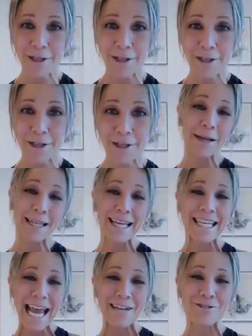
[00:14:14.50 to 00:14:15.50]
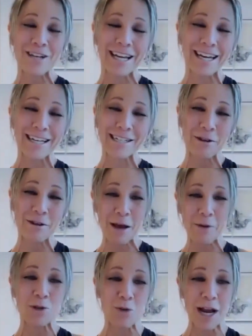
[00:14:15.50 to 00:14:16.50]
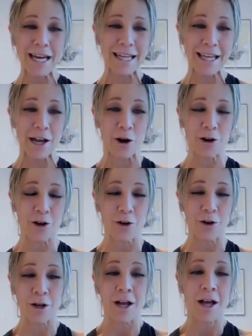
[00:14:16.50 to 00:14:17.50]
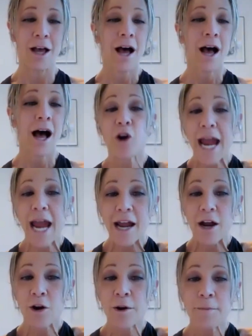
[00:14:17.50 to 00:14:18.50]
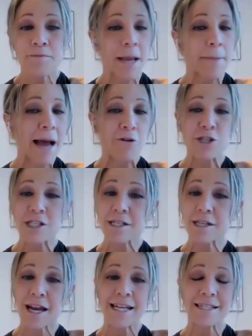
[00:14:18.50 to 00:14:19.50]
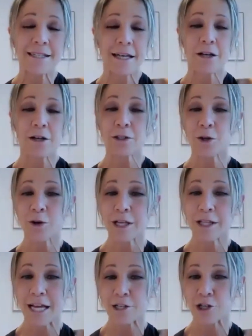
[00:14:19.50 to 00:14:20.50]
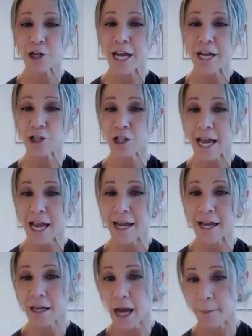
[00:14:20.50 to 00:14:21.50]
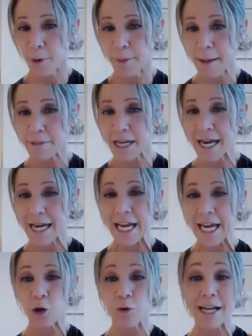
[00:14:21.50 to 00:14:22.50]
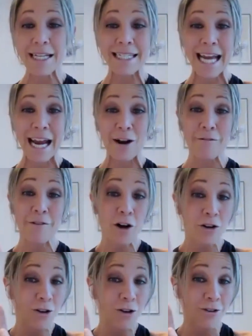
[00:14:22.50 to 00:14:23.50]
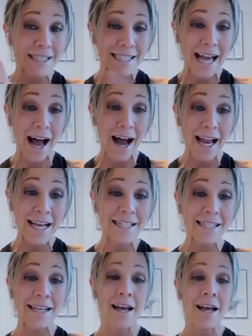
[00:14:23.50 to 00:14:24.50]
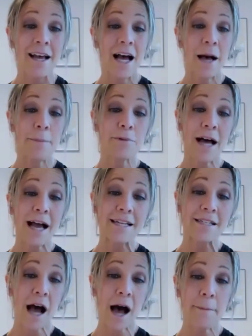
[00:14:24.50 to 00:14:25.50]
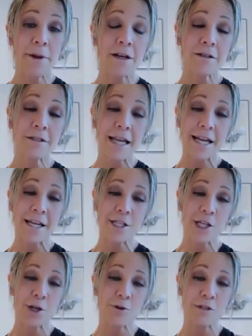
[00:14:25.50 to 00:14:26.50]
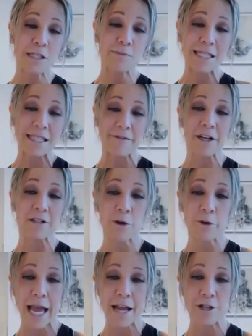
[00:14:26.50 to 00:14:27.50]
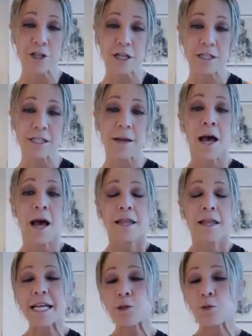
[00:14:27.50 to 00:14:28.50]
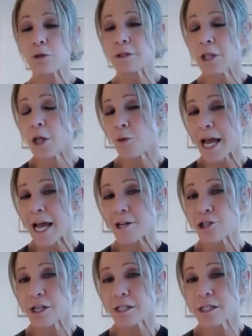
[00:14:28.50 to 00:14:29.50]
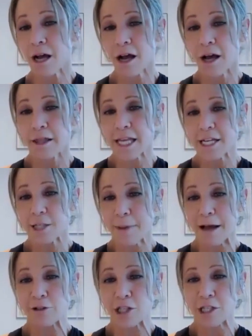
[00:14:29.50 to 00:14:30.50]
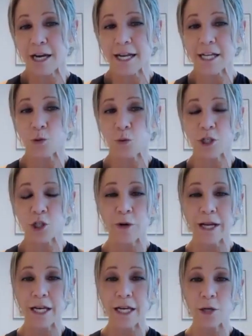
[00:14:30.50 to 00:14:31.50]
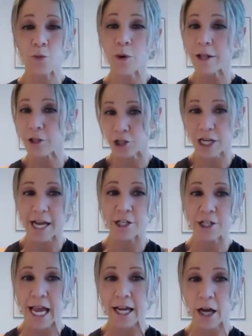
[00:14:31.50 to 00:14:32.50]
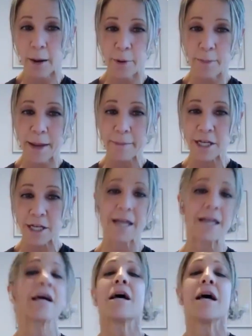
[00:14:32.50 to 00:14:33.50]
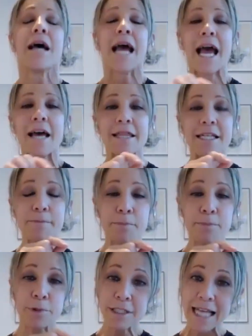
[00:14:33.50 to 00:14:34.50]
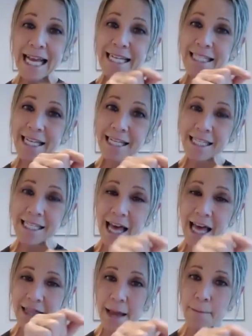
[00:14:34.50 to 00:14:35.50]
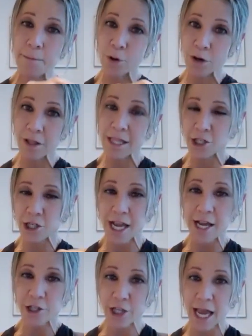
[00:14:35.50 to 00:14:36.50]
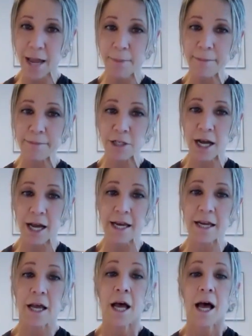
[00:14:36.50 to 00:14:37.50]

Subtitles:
replication. So that was right in the article. For hair, mouse studies concluded that GHK copper peptide increased hair follicle size applied topically to specific locations. These locations on these mouse studies were treated with GHK copper peptide, and the places that they put the GHK peptide